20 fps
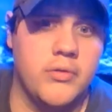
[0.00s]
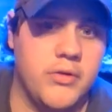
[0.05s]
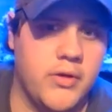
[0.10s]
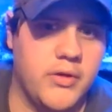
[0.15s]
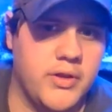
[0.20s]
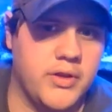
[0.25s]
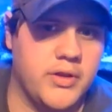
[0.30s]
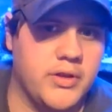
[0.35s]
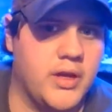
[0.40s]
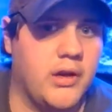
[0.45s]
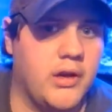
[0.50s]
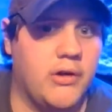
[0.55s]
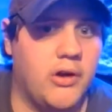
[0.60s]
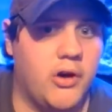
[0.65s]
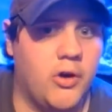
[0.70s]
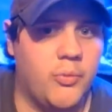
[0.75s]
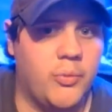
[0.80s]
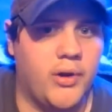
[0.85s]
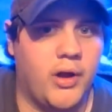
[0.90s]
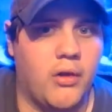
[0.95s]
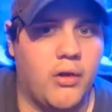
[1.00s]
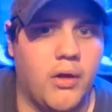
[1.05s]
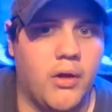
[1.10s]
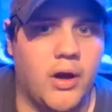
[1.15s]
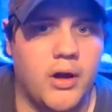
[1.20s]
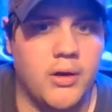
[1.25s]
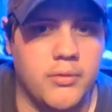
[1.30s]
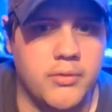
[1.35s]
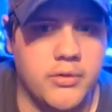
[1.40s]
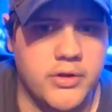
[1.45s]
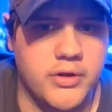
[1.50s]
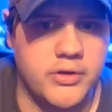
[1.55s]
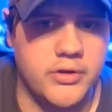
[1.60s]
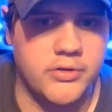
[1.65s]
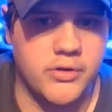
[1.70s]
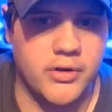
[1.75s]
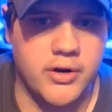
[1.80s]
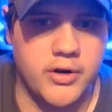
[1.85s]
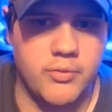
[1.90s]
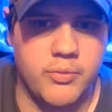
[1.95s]
so I think that'll help out a lot and get the
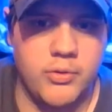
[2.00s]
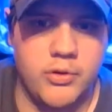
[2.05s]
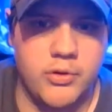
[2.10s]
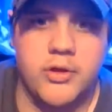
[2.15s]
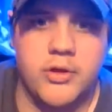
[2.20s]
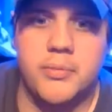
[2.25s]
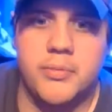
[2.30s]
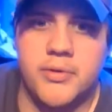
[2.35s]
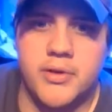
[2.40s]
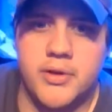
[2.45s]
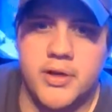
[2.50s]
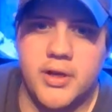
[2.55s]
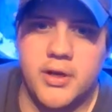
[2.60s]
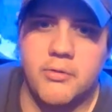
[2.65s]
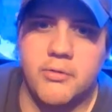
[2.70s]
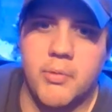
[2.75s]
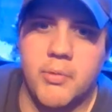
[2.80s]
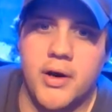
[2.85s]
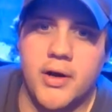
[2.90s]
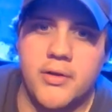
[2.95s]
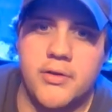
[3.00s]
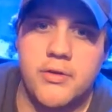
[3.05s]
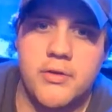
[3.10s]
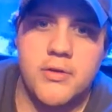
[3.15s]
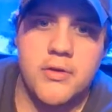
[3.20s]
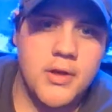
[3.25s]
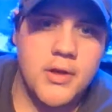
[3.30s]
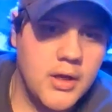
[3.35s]
detritus build up in the dead spots.